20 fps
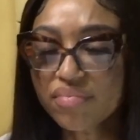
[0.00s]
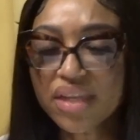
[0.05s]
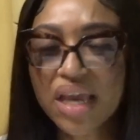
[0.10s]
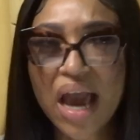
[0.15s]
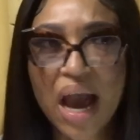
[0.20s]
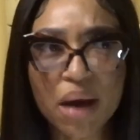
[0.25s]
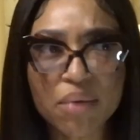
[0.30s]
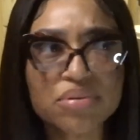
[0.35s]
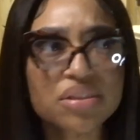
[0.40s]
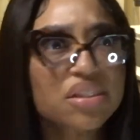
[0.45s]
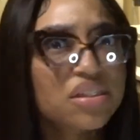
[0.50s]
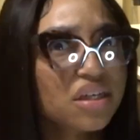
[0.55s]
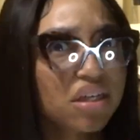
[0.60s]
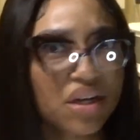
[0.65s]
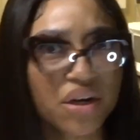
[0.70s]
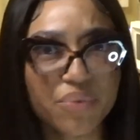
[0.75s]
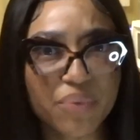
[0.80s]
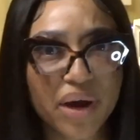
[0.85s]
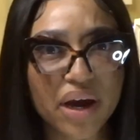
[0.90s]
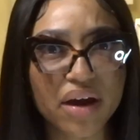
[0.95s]
I was looking
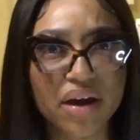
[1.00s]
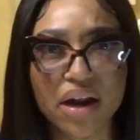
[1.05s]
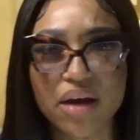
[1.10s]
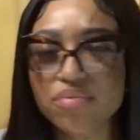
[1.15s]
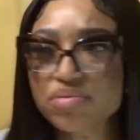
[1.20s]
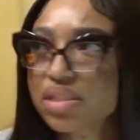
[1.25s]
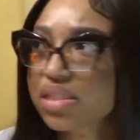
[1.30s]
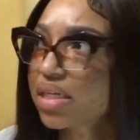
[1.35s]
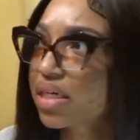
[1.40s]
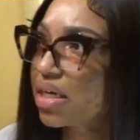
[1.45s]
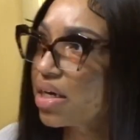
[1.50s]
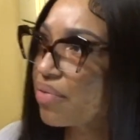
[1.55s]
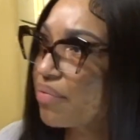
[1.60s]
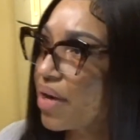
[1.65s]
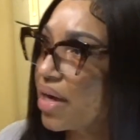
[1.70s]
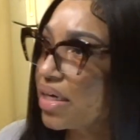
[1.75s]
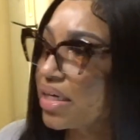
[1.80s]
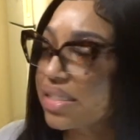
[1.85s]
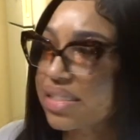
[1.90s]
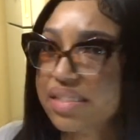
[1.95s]

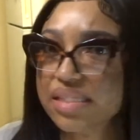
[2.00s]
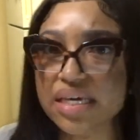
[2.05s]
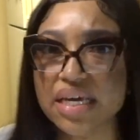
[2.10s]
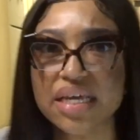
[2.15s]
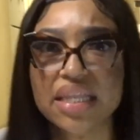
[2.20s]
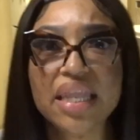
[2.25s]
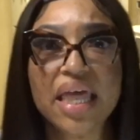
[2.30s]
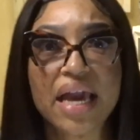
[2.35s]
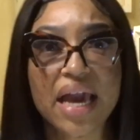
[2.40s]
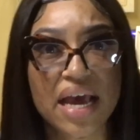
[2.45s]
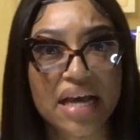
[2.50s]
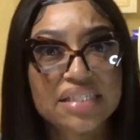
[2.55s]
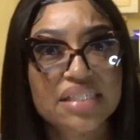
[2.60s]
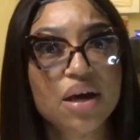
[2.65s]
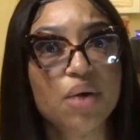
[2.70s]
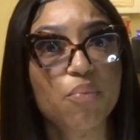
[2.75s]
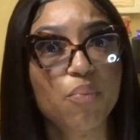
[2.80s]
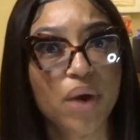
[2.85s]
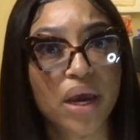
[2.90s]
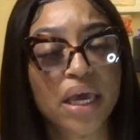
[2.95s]
around to see, like, as
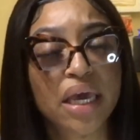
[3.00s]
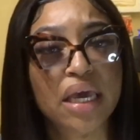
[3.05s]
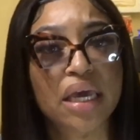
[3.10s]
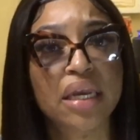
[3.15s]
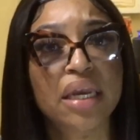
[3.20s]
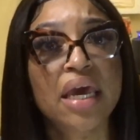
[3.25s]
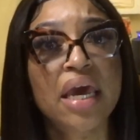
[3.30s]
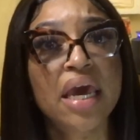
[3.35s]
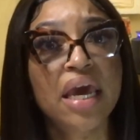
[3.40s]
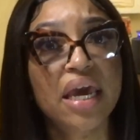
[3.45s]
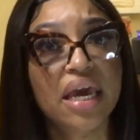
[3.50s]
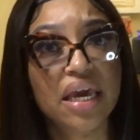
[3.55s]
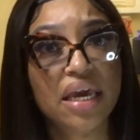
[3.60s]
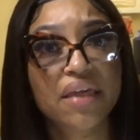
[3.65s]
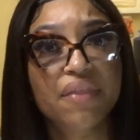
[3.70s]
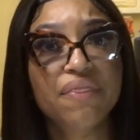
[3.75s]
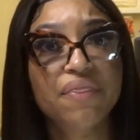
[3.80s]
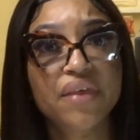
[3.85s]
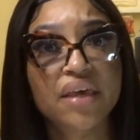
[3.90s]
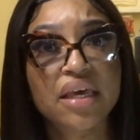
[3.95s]
I'm waiting
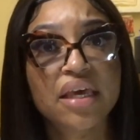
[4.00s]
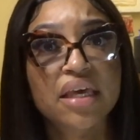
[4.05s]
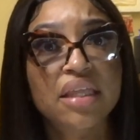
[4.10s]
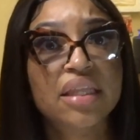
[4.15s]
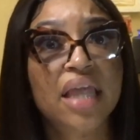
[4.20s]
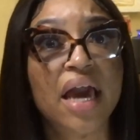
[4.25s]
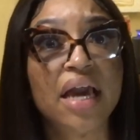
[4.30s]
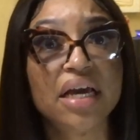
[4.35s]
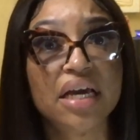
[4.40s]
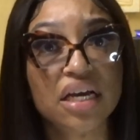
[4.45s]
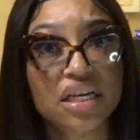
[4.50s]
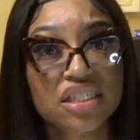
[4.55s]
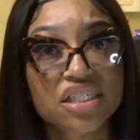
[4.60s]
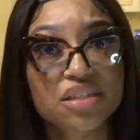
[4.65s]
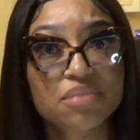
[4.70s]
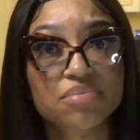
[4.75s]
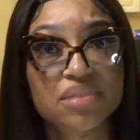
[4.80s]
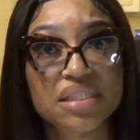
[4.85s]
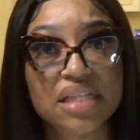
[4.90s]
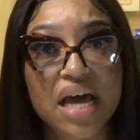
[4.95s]
in the like
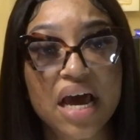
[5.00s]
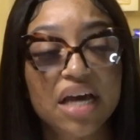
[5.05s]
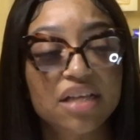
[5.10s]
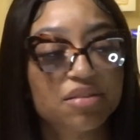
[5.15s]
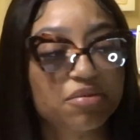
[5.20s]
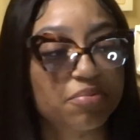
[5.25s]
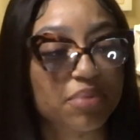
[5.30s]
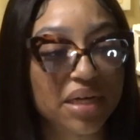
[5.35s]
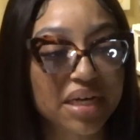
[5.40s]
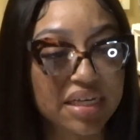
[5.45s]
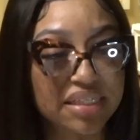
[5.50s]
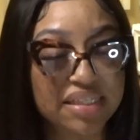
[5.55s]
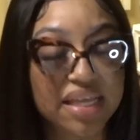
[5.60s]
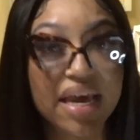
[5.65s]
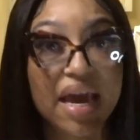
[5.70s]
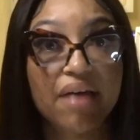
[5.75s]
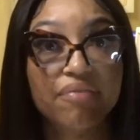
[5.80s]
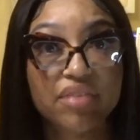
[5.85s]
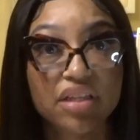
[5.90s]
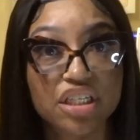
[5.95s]
customs lines, because they
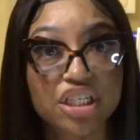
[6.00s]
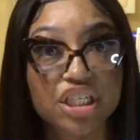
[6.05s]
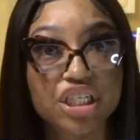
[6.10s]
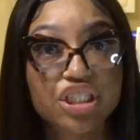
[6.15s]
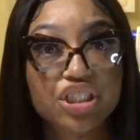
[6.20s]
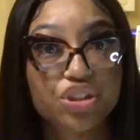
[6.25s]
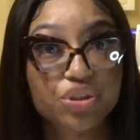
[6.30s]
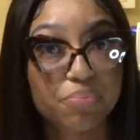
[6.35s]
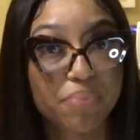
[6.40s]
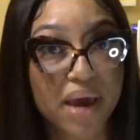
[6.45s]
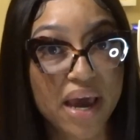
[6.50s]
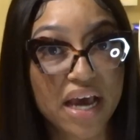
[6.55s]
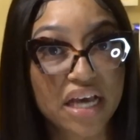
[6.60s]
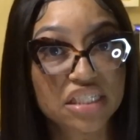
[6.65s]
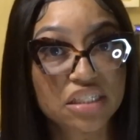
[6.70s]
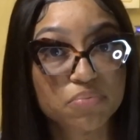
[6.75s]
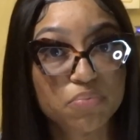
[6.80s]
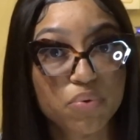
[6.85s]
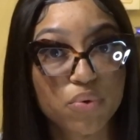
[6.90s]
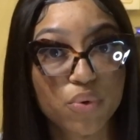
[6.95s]
have to look at your
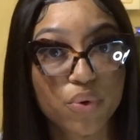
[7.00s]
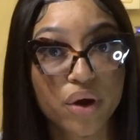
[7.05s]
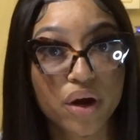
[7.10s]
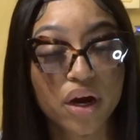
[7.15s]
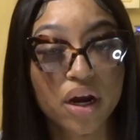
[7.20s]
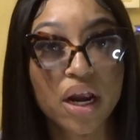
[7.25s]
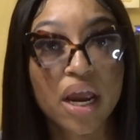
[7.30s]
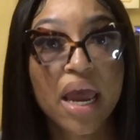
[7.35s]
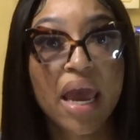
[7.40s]
passport,